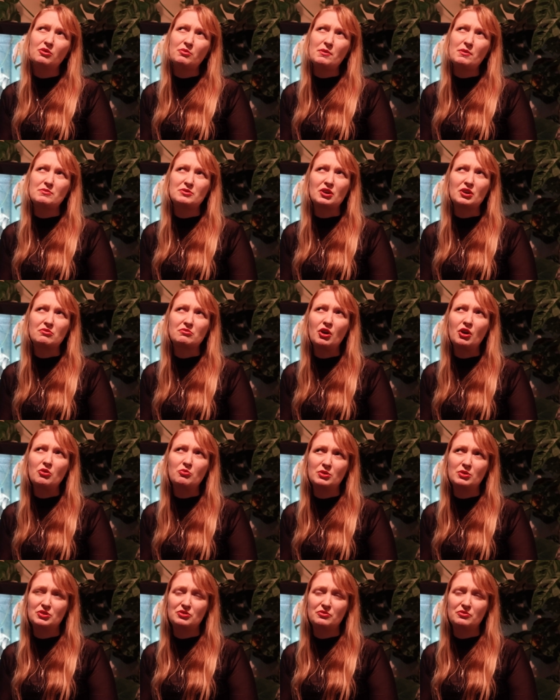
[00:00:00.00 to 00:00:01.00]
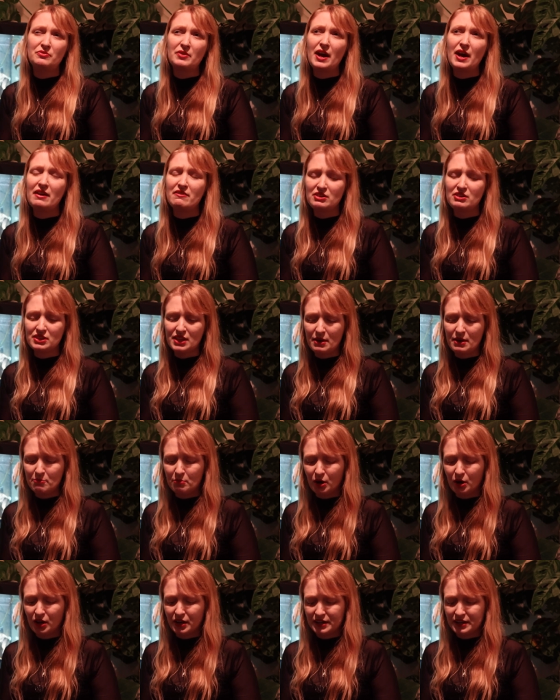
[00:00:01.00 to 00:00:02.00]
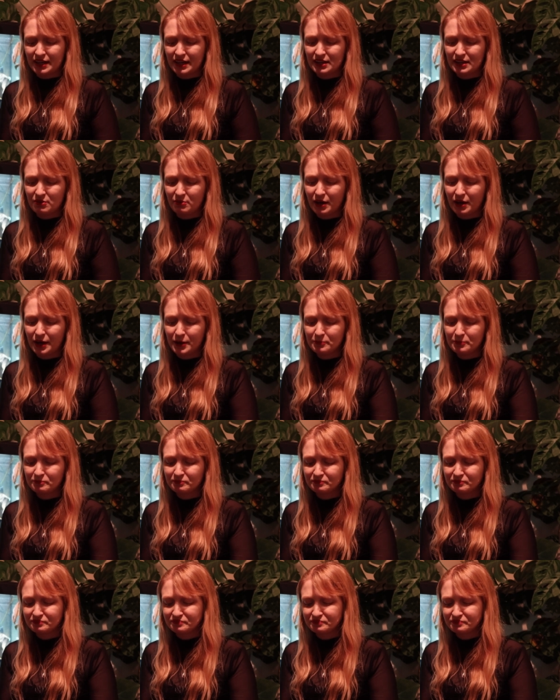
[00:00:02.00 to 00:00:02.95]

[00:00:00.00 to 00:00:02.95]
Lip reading: lot of people don't know which variant they're buying anyway.